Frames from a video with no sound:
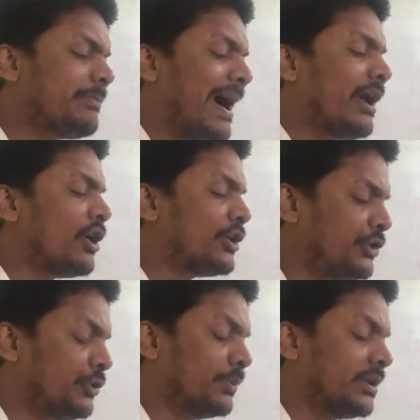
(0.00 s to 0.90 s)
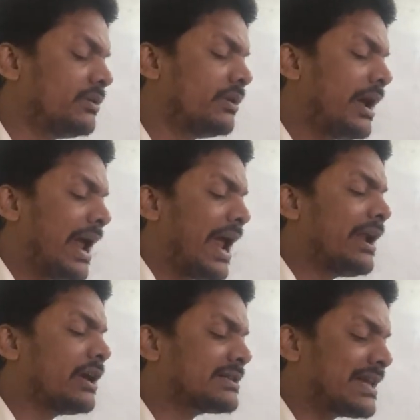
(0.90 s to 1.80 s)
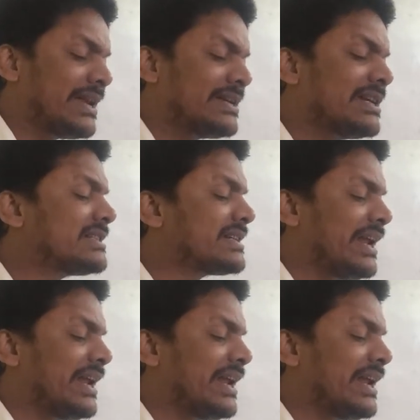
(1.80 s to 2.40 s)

by a human and a sentence